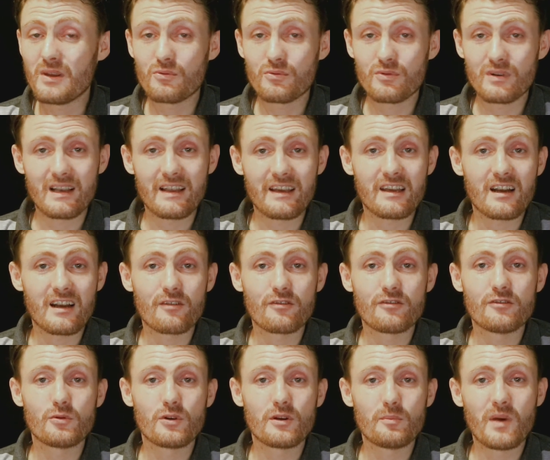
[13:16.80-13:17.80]
Be really
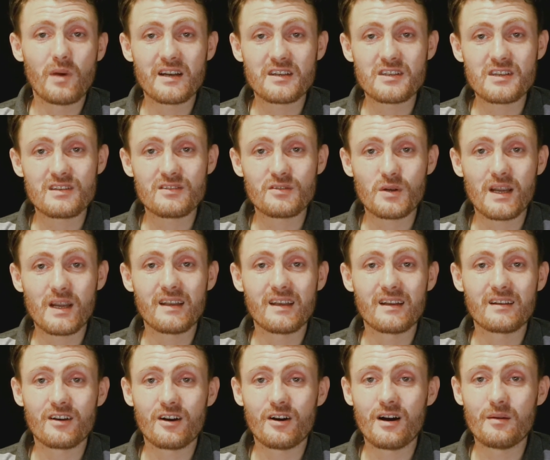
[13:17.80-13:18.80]
careful with margin
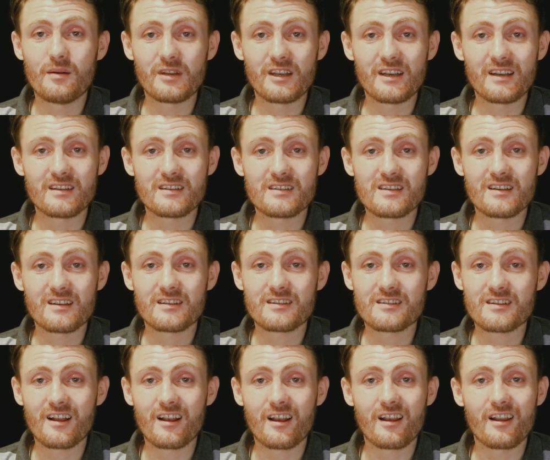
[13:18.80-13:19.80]
trading though, I mean, it's
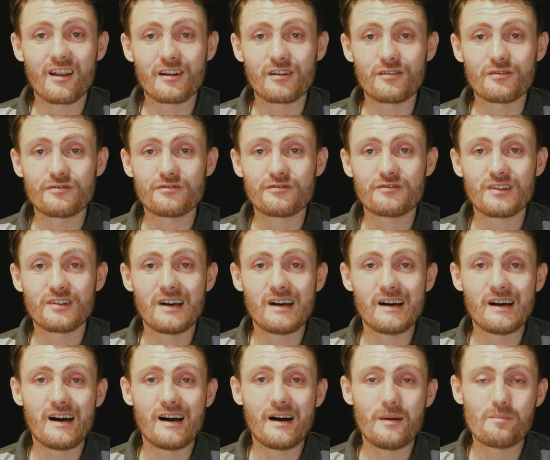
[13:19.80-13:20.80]
it's got a lot
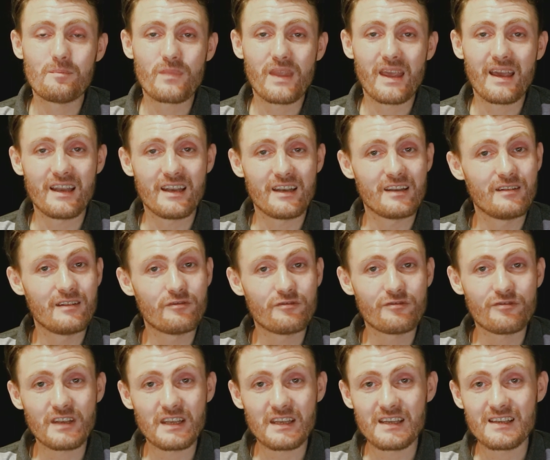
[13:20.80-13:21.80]
of um,
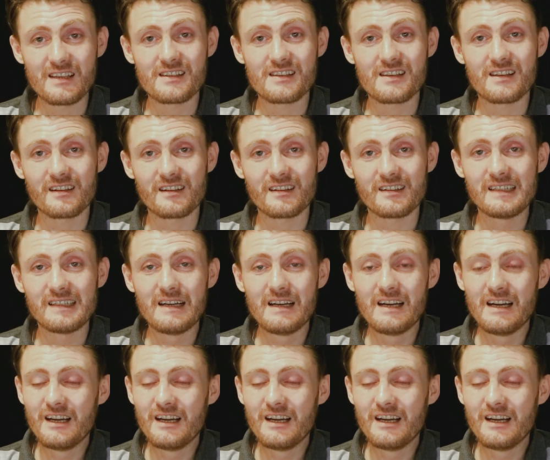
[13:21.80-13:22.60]
hidden fees, and